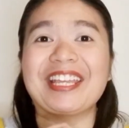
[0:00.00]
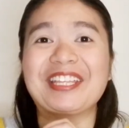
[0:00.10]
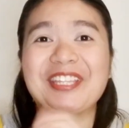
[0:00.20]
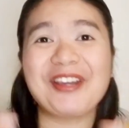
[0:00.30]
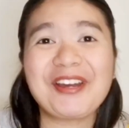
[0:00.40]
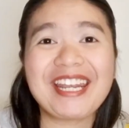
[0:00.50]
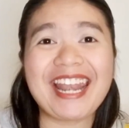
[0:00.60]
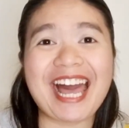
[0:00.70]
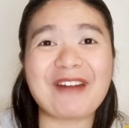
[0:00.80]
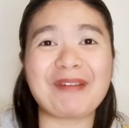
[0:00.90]
Yun
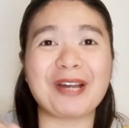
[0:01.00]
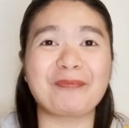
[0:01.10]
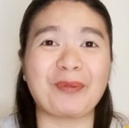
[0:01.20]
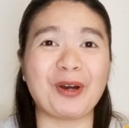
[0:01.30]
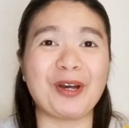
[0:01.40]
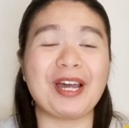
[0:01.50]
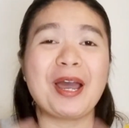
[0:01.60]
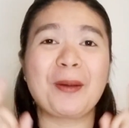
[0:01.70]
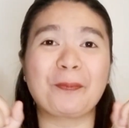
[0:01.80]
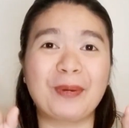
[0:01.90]
lamang po!
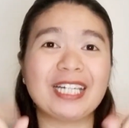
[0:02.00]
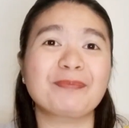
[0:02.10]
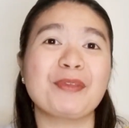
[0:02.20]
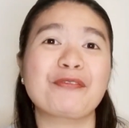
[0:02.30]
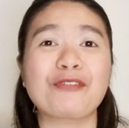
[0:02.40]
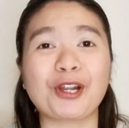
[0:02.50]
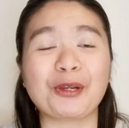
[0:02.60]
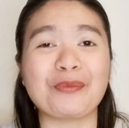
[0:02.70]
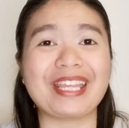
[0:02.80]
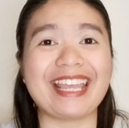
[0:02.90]
But
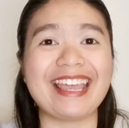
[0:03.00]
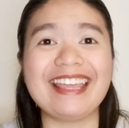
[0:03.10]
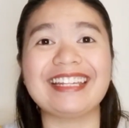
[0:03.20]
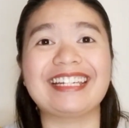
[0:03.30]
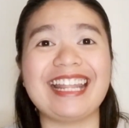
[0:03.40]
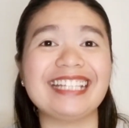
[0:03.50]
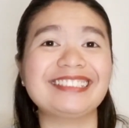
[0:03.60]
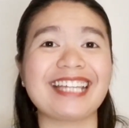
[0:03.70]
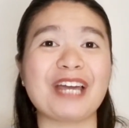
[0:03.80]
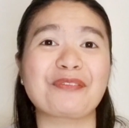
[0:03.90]
before we end,
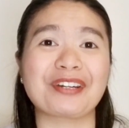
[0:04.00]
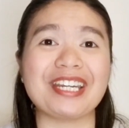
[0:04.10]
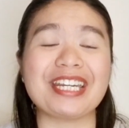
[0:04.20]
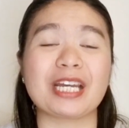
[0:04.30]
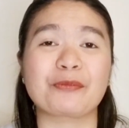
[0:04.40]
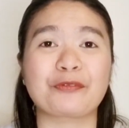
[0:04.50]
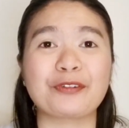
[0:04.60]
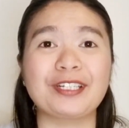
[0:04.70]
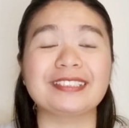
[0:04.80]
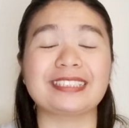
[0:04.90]
let's have a recap
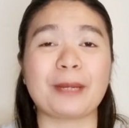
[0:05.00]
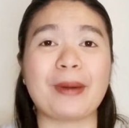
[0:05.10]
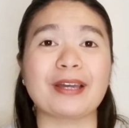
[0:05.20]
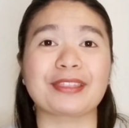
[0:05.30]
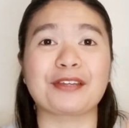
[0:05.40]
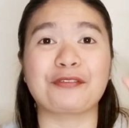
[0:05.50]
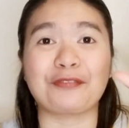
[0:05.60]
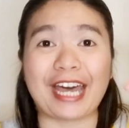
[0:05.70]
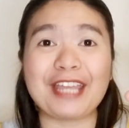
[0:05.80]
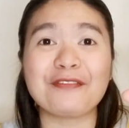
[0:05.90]
first about the
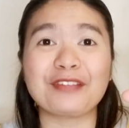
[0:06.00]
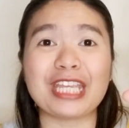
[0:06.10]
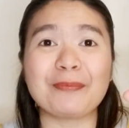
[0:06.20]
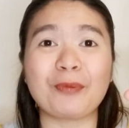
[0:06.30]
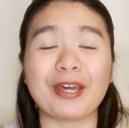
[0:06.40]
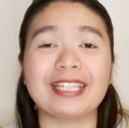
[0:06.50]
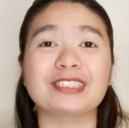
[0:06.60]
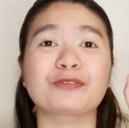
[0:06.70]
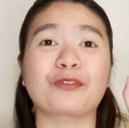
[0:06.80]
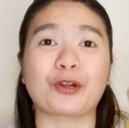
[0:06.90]
5 key
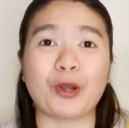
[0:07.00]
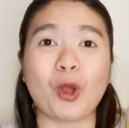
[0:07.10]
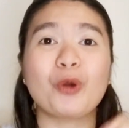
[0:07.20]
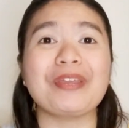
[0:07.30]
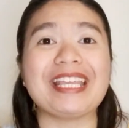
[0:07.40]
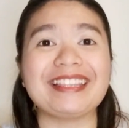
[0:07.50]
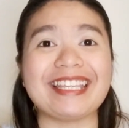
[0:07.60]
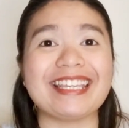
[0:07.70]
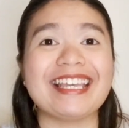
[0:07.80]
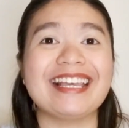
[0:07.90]
points for
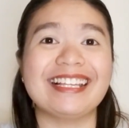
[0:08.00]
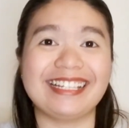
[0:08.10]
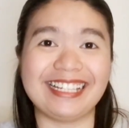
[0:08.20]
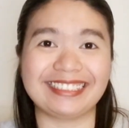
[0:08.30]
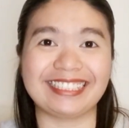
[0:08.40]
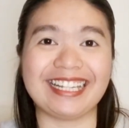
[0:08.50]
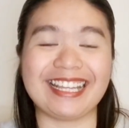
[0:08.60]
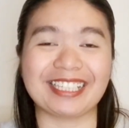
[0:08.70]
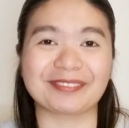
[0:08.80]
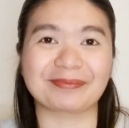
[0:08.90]
OET
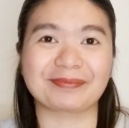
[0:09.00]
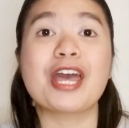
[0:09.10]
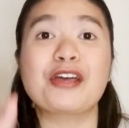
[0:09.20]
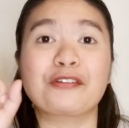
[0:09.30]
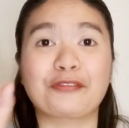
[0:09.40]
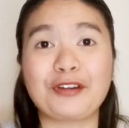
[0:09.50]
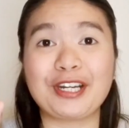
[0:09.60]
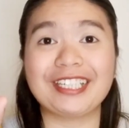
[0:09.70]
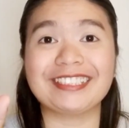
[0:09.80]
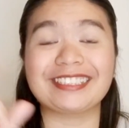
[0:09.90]
listening.
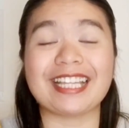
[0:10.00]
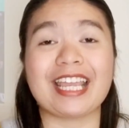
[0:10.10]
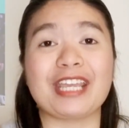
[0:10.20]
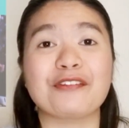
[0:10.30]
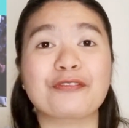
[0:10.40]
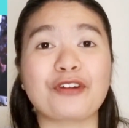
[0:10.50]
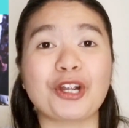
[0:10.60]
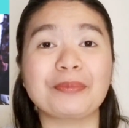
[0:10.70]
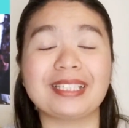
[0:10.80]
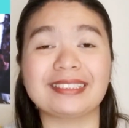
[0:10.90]
First,
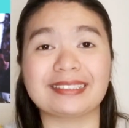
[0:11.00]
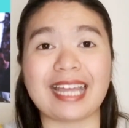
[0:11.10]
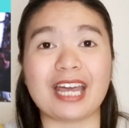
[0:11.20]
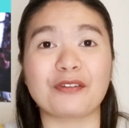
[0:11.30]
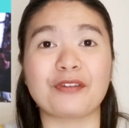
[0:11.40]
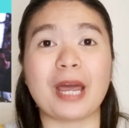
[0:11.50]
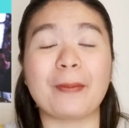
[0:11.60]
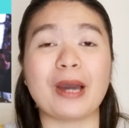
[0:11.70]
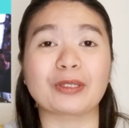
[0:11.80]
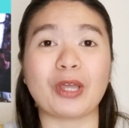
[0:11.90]
inform the staff
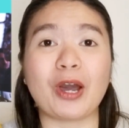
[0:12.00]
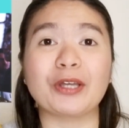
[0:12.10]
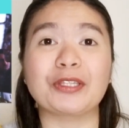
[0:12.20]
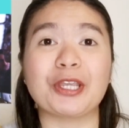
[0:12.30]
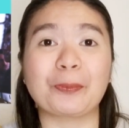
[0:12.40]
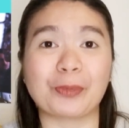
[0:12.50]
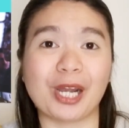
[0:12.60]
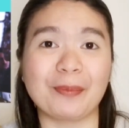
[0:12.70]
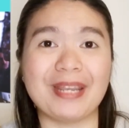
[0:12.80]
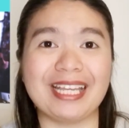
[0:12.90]
about audio
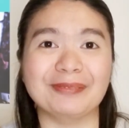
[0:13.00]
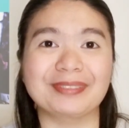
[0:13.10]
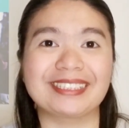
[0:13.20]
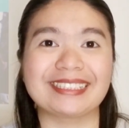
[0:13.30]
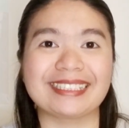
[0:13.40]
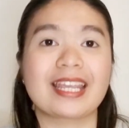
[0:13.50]
problems.